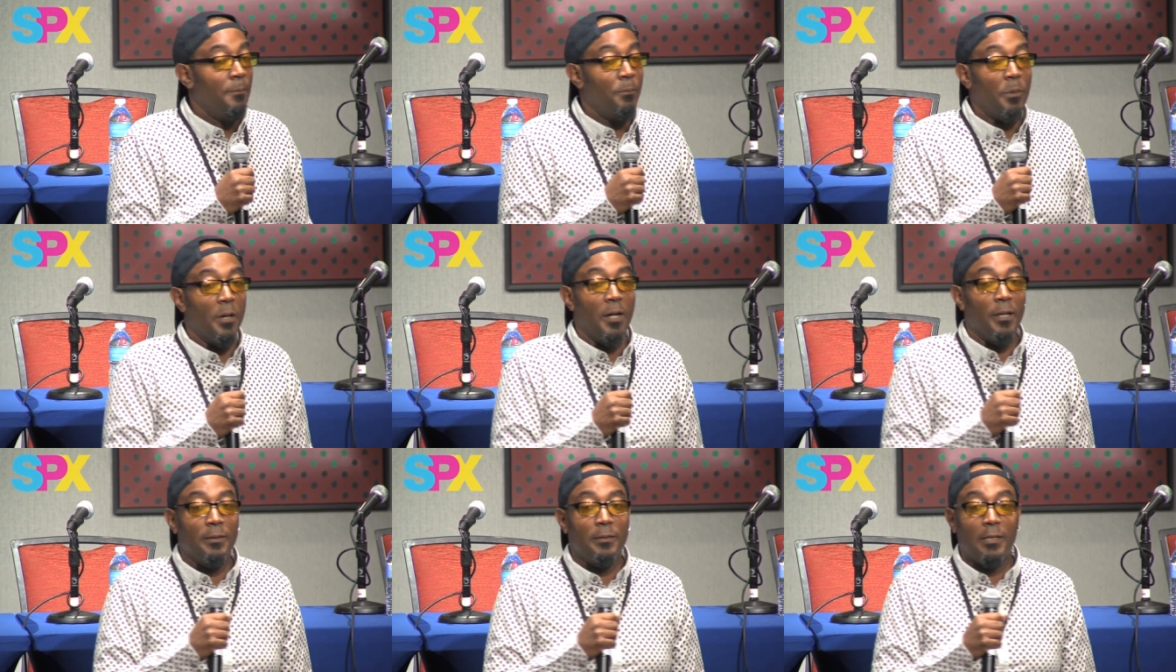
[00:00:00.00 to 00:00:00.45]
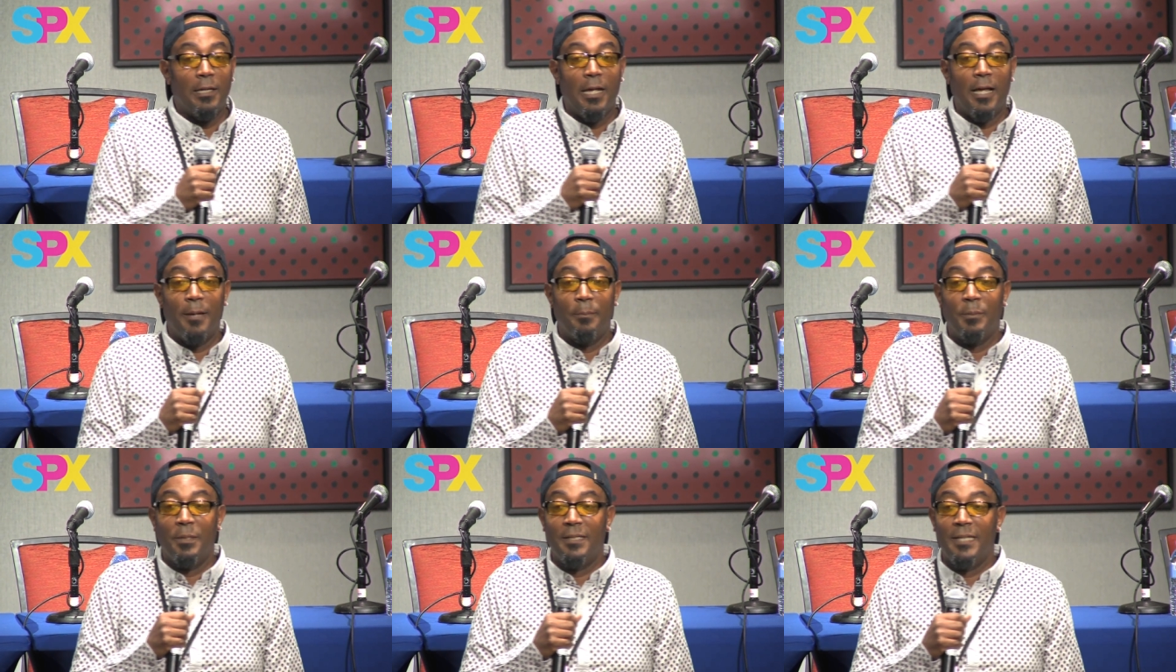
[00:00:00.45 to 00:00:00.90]
but
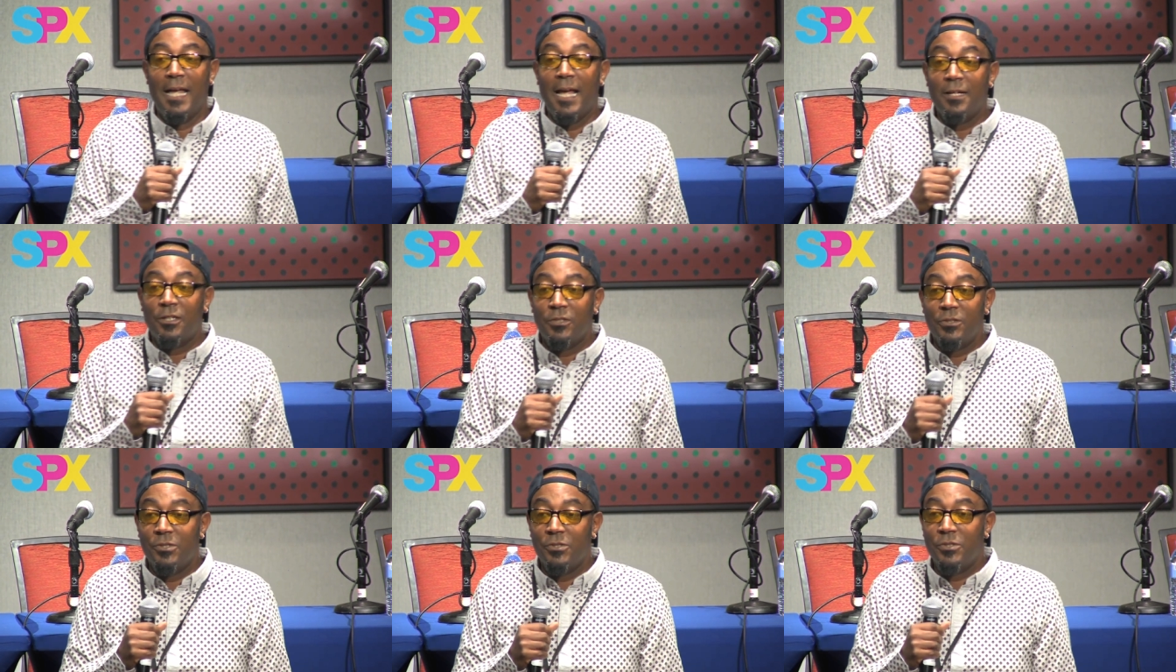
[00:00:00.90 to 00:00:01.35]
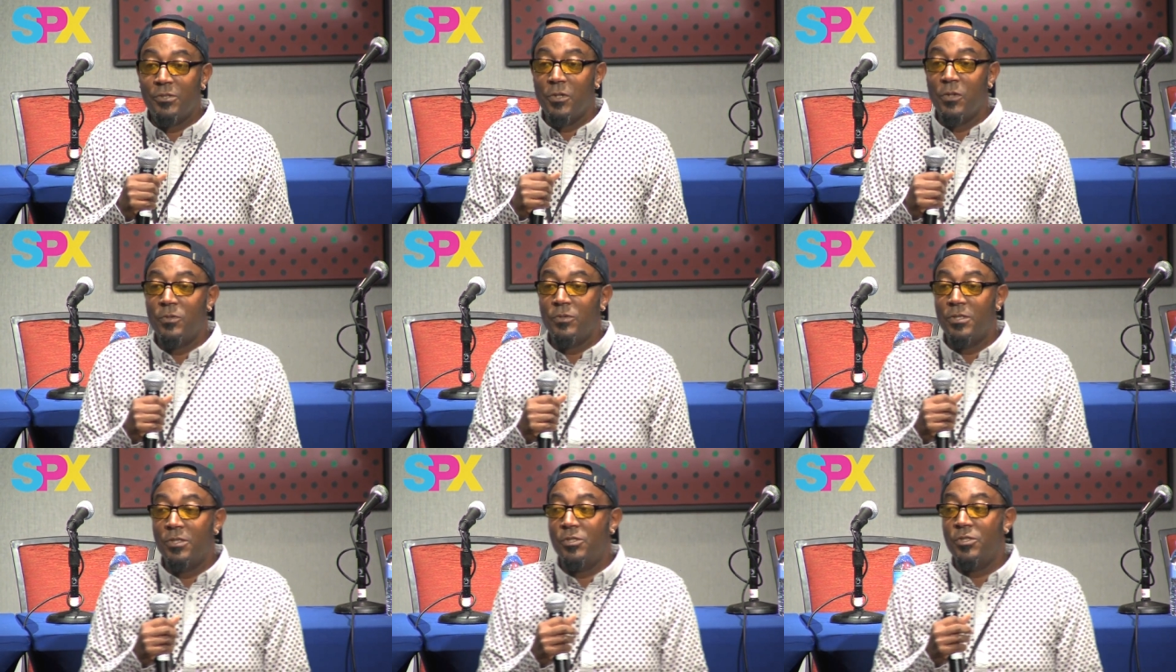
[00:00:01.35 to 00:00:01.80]
I mean, that just
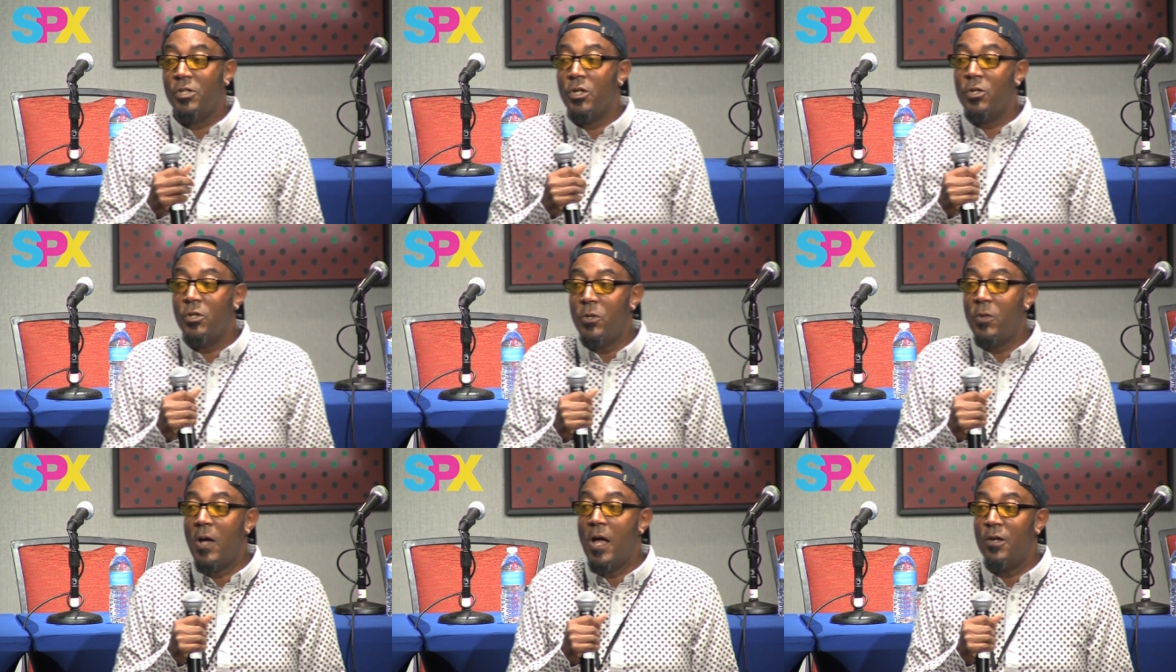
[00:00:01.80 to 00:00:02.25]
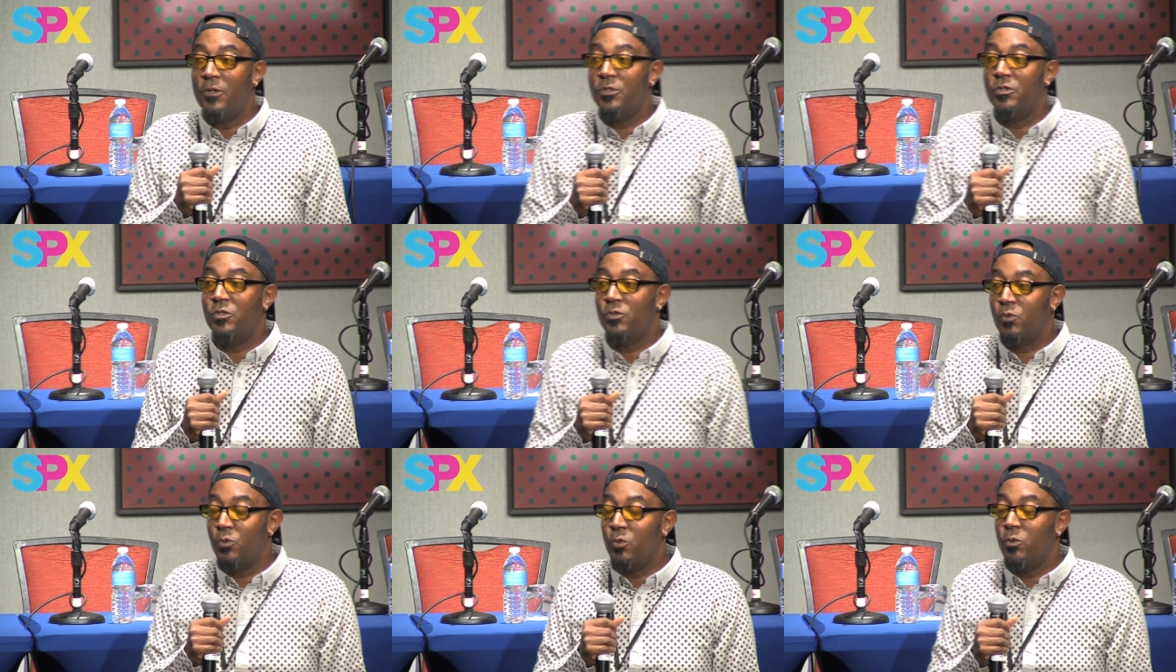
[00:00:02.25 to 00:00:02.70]
goes to show you how
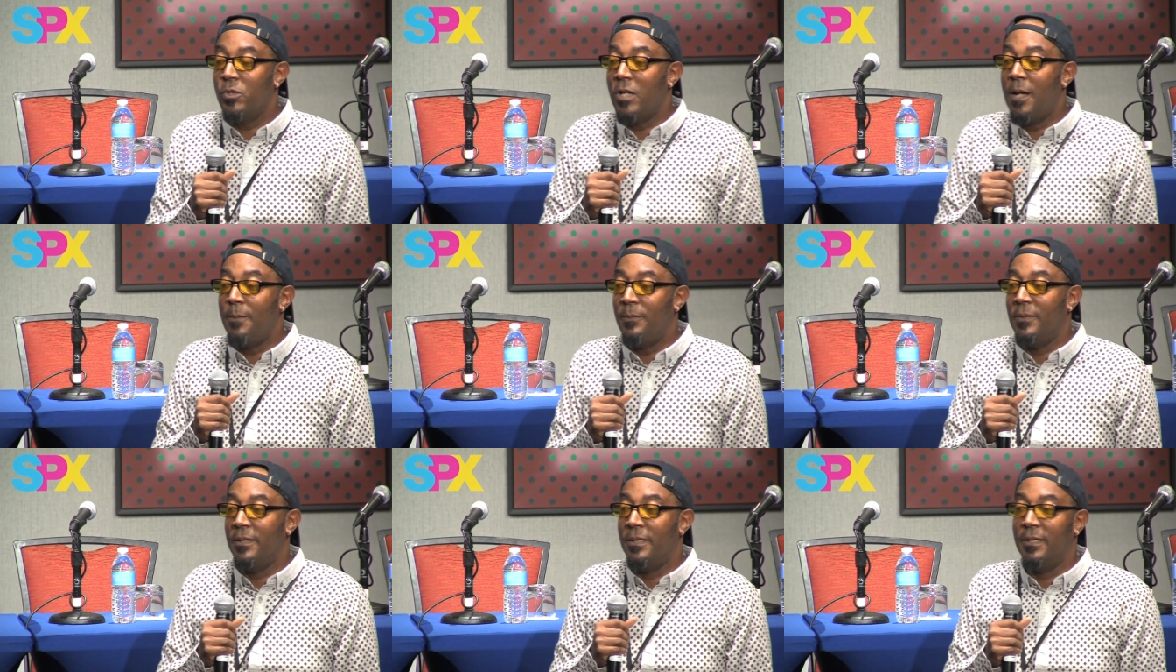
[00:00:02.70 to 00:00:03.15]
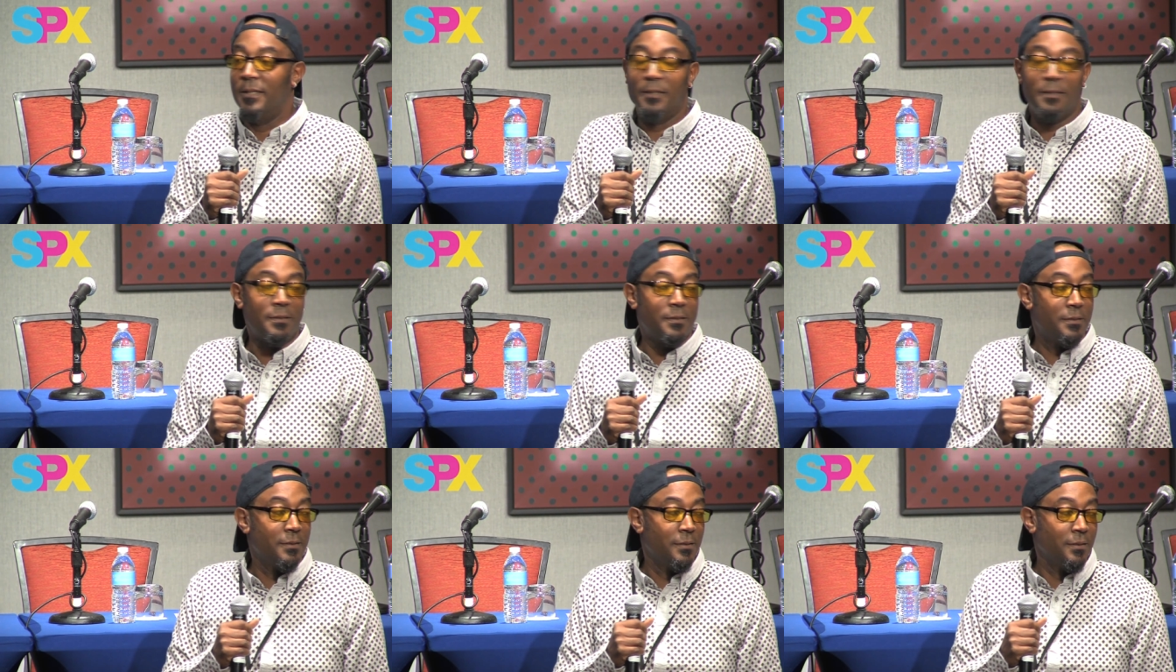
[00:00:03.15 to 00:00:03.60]
screwed up it
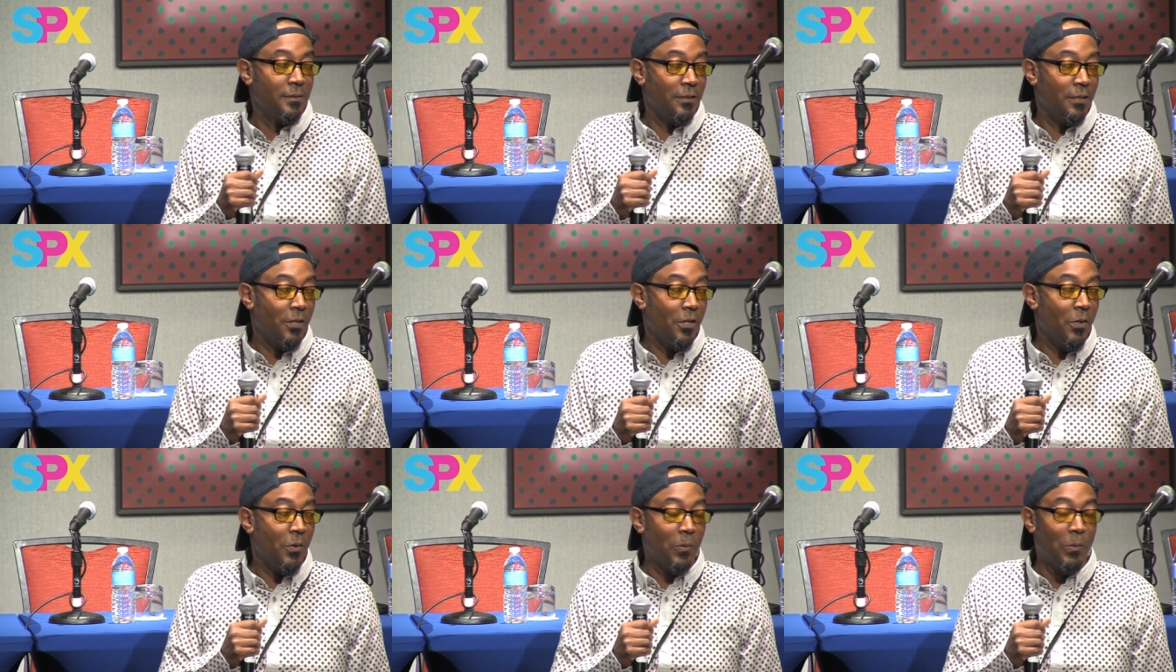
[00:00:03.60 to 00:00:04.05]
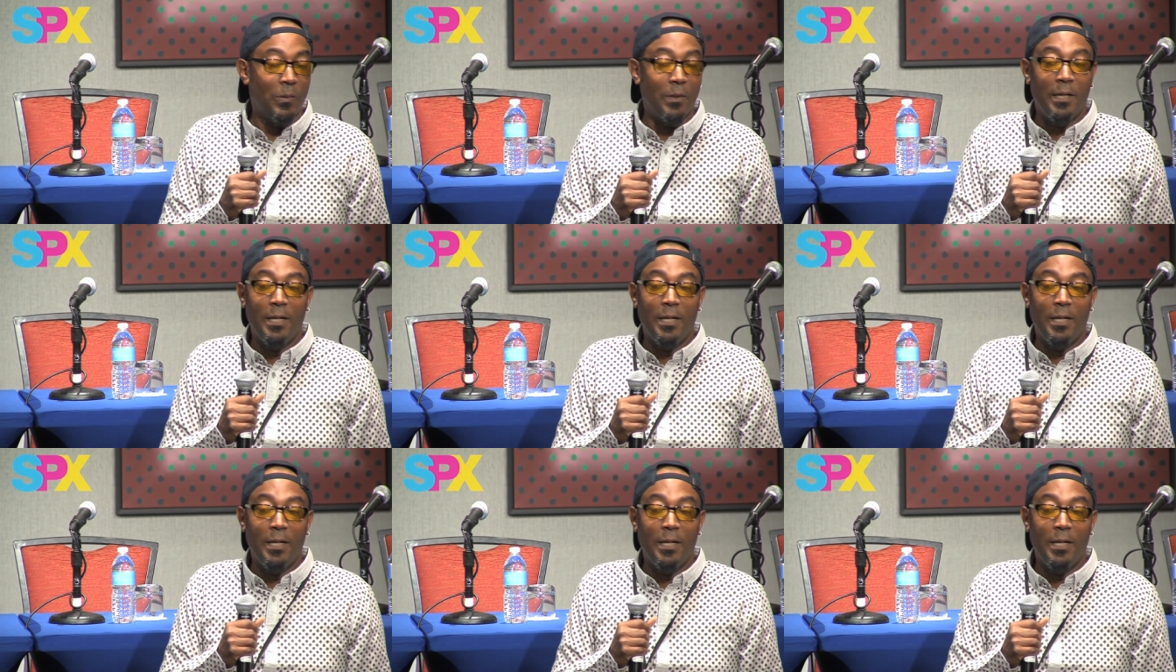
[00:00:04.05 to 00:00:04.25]
is, you know?